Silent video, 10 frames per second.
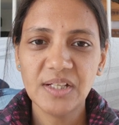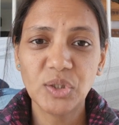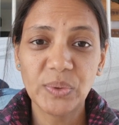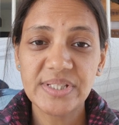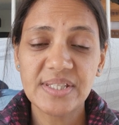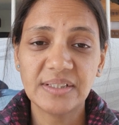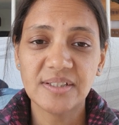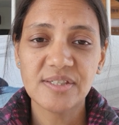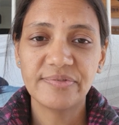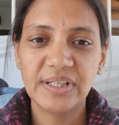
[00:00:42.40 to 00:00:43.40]
Noticing
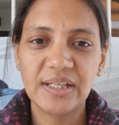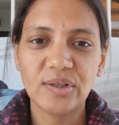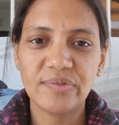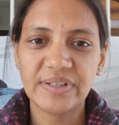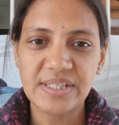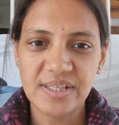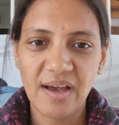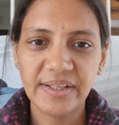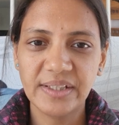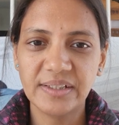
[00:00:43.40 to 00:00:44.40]
this feeling of
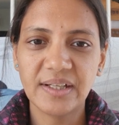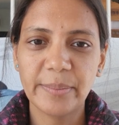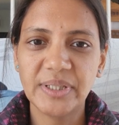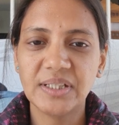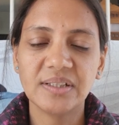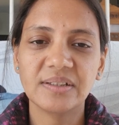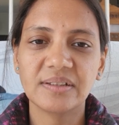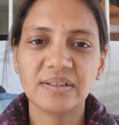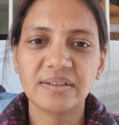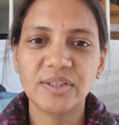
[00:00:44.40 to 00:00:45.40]
anxiety coming
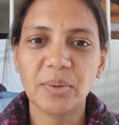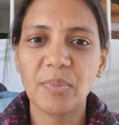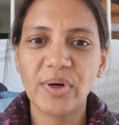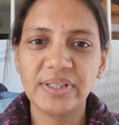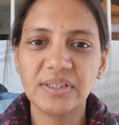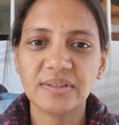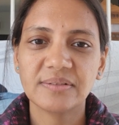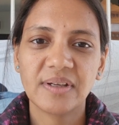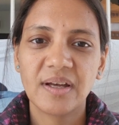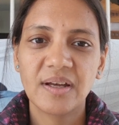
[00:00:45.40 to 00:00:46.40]
in your body
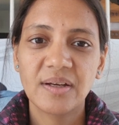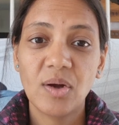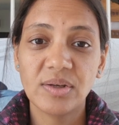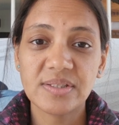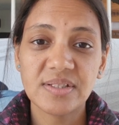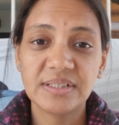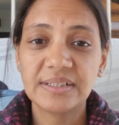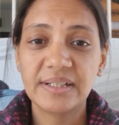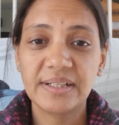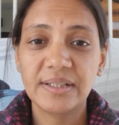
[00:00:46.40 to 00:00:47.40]

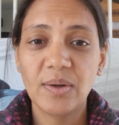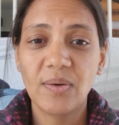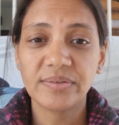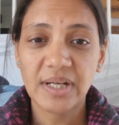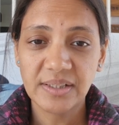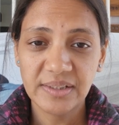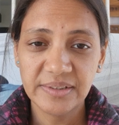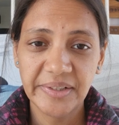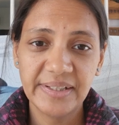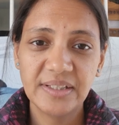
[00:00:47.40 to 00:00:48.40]
constantly or
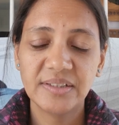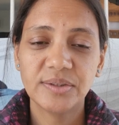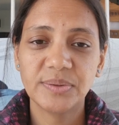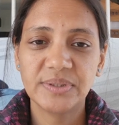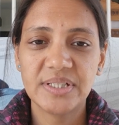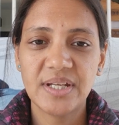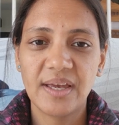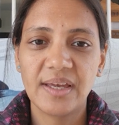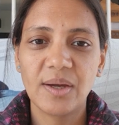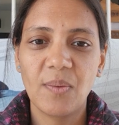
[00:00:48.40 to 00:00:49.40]
regularly through the
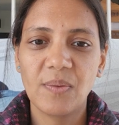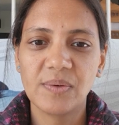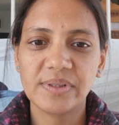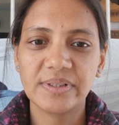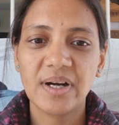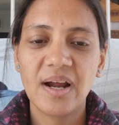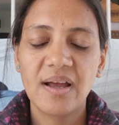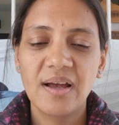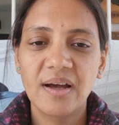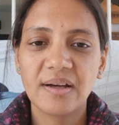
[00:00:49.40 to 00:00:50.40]
day, or
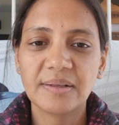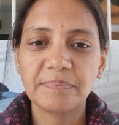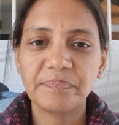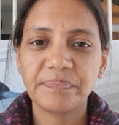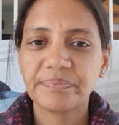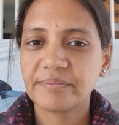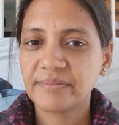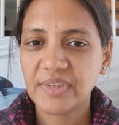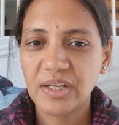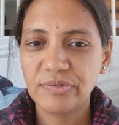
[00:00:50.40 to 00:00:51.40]

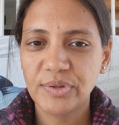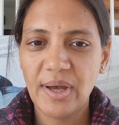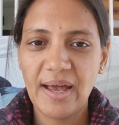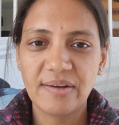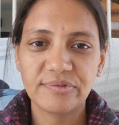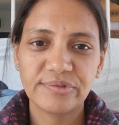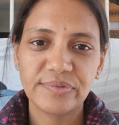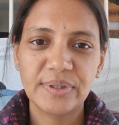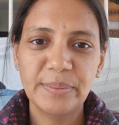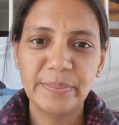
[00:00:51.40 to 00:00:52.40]
if you have
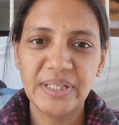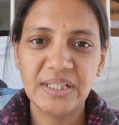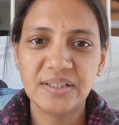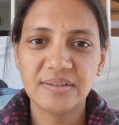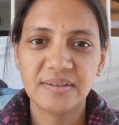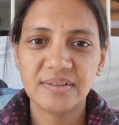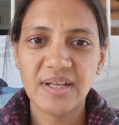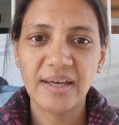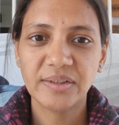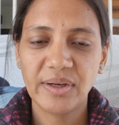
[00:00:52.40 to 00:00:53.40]
been
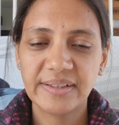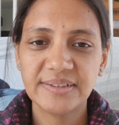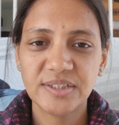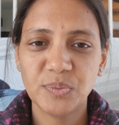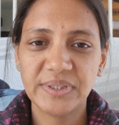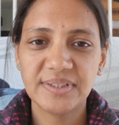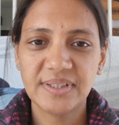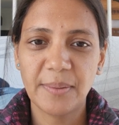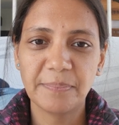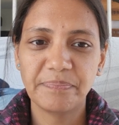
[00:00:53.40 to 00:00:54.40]
diagnosed with
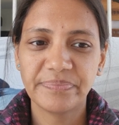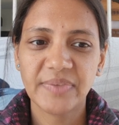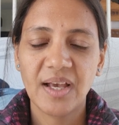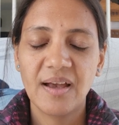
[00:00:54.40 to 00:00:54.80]
some,